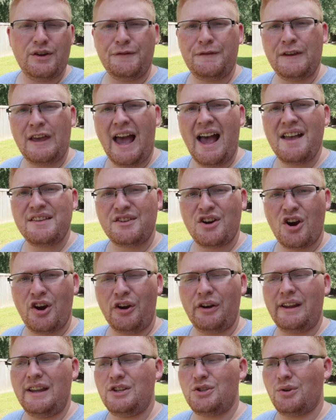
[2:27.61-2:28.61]
So if you guys are
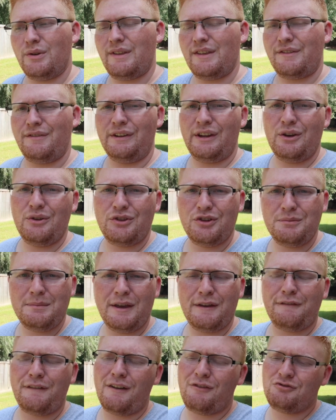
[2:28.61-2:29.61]
gonna enjoy this video, do
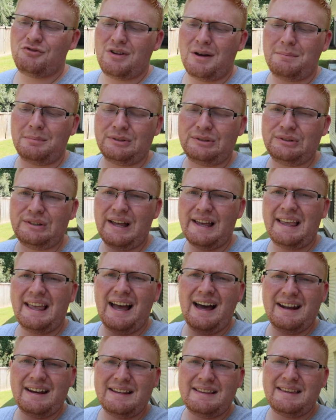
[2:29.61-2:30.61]
me a favor, drop a like
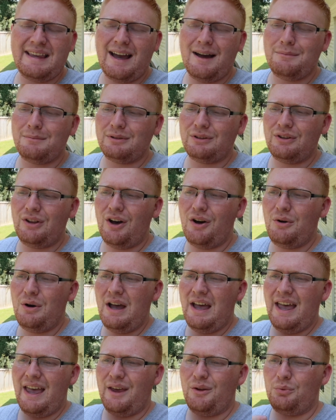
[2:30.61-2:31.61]
on it down below,
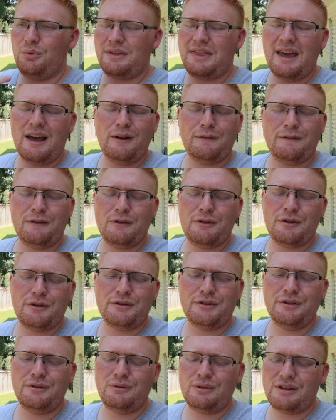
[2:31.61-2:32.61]
and without further
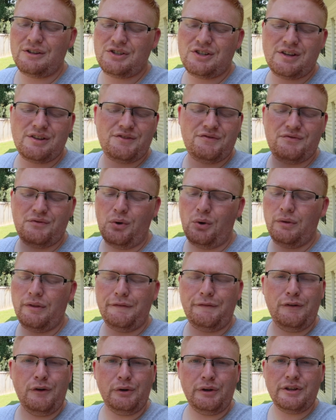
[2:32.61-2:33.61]
ado, let's just roll the
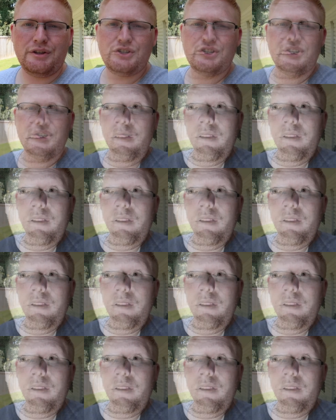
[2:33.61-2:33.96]
footage.